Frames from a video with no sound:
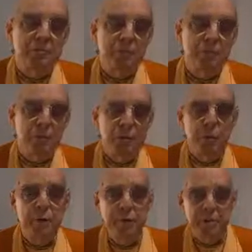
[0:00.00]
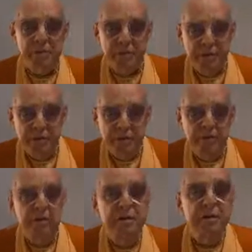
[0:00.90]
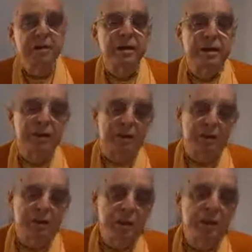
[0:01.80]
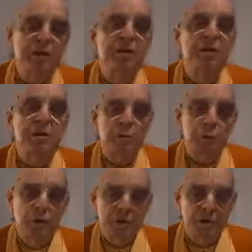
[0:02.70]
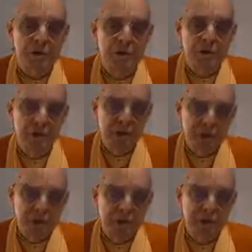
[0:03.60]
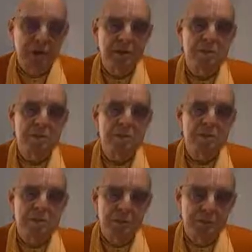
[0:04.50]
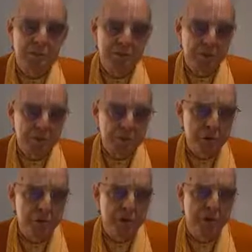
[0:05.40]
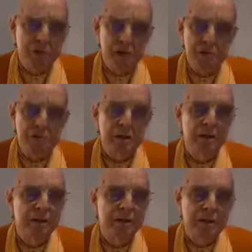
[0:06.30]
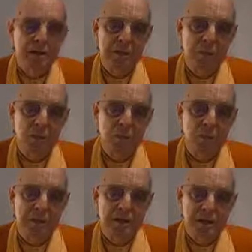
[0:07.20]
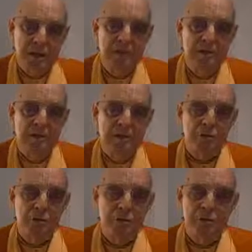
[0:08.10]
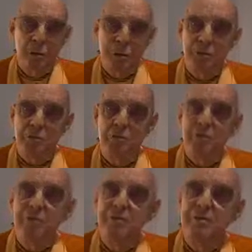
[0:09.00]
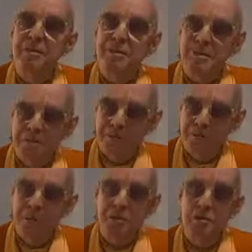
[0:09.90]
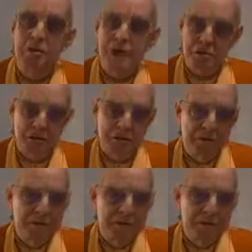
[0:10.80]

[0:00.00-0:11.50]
So here we are together, doing what Srila Bhakti Churu Maharaj wanted us to do the most, for his pleasure.